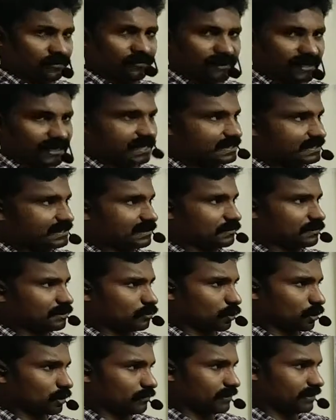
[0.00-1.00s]
For
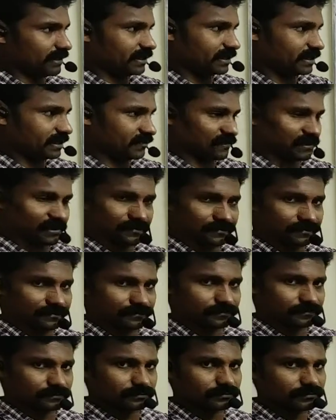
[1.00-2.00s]
example 1 meter covered.
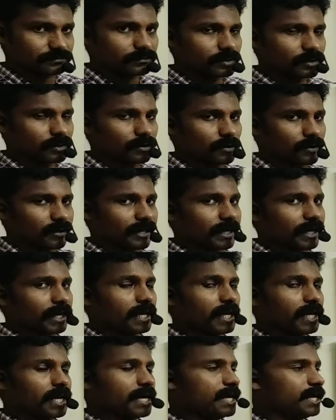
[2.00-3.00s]
Okay.
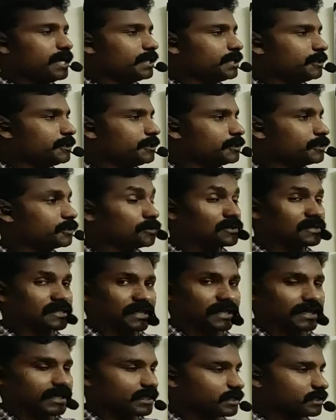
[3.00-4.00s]
In 2
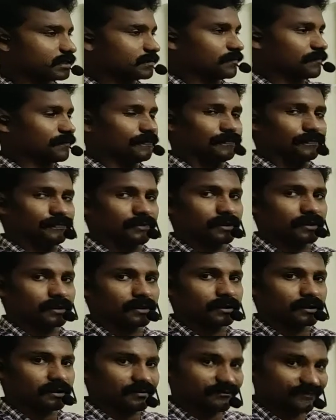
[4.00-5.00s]
seconds,
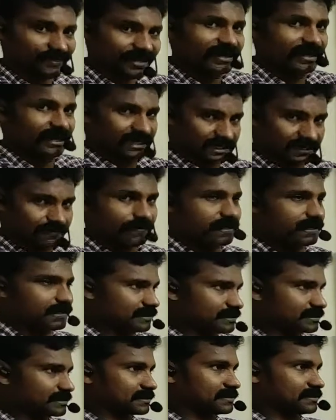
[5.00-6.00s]
we
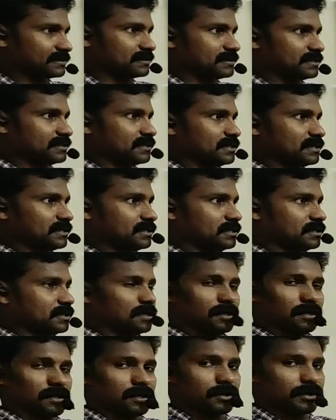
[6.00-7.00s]
expect,
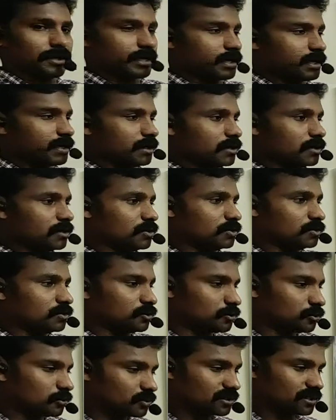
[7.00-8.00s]
okay,
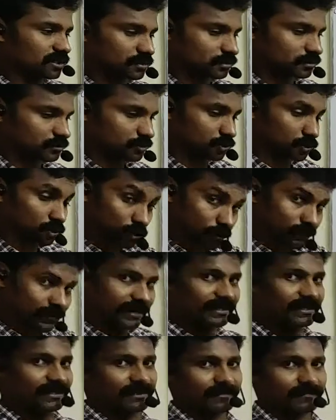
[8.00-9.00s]
2
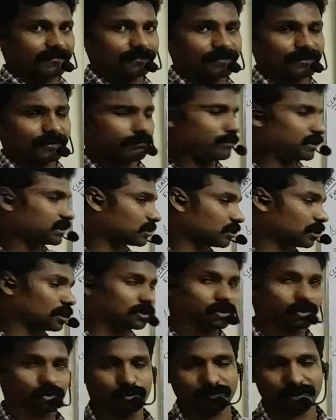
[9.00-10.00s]
meter, but
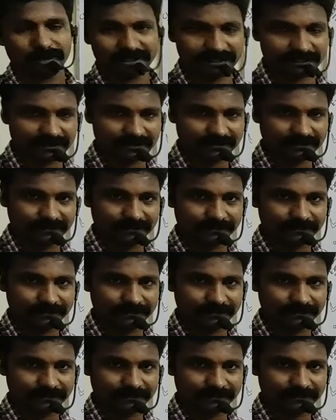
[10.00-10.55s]
not 2 meter.